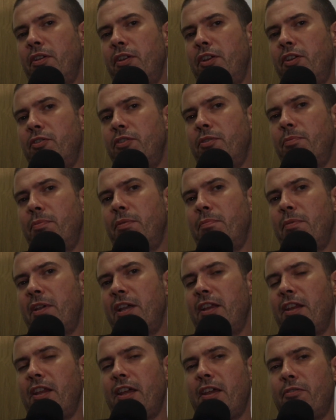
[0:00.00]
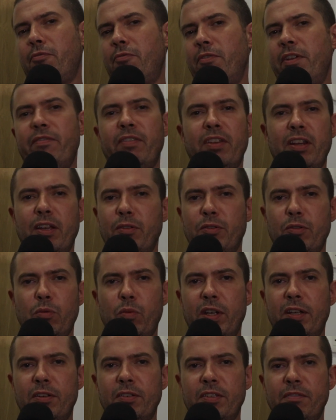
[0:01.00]
He used to be making like 3 videos a
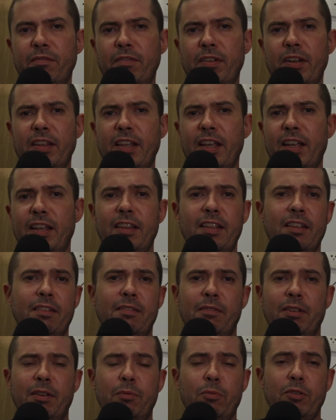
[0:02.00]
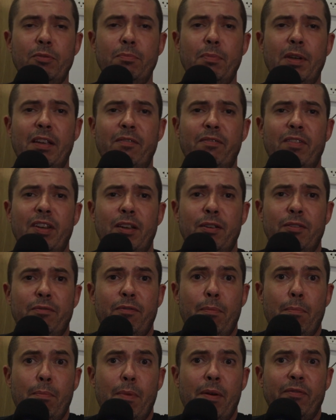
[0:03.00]
week or something like that, and then he wasn't making videos
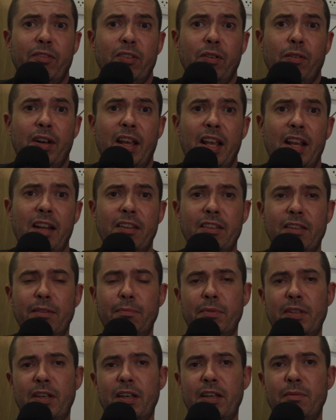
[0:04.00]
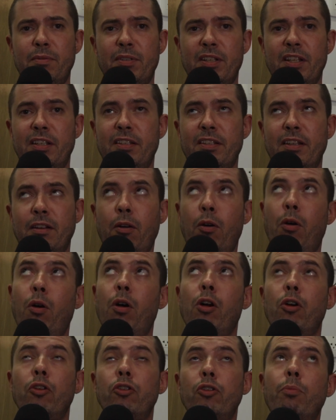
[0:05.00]
for months on end sometimes. And he said,
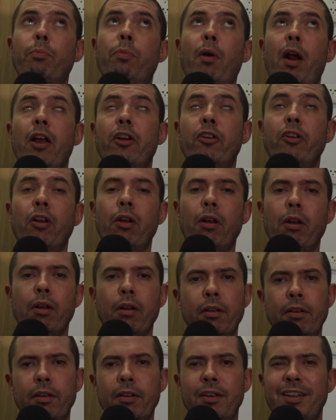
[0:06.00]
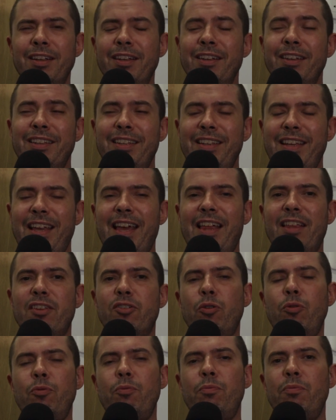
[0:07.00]
"Oh, I got depression." Yeah,
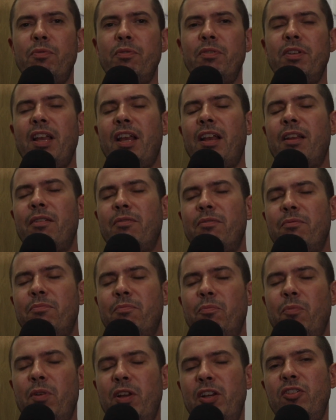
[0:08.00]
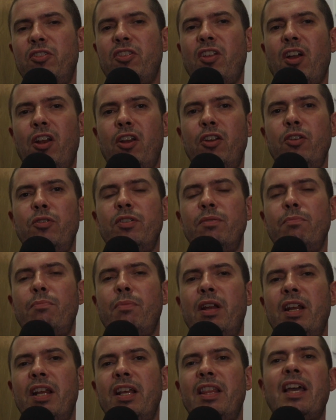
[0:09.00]
that's cool. Yeah, when you start losing
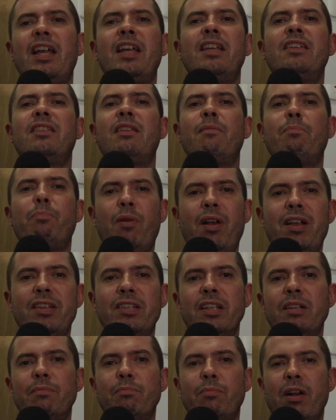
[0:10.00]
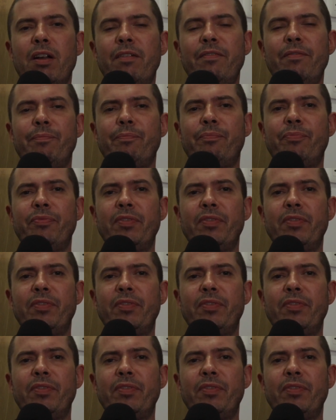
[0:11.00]
money, that is depressing, bro.